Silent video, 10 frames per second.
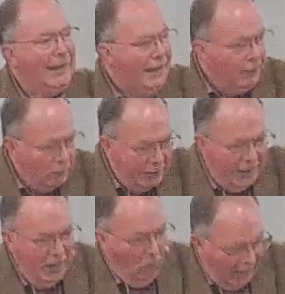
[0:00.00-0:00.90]
get what
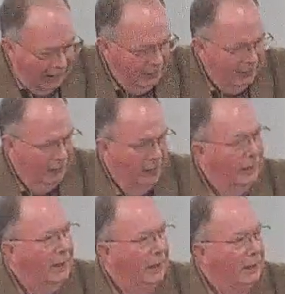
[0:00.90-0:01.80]
they want.
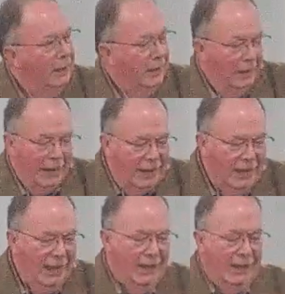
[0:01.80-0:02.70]

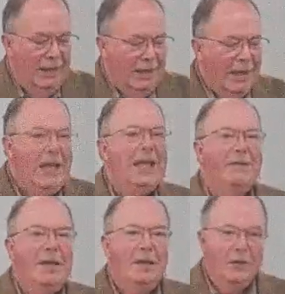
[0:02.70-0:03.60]
And
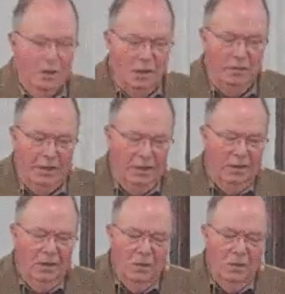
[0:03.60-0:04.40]
even do it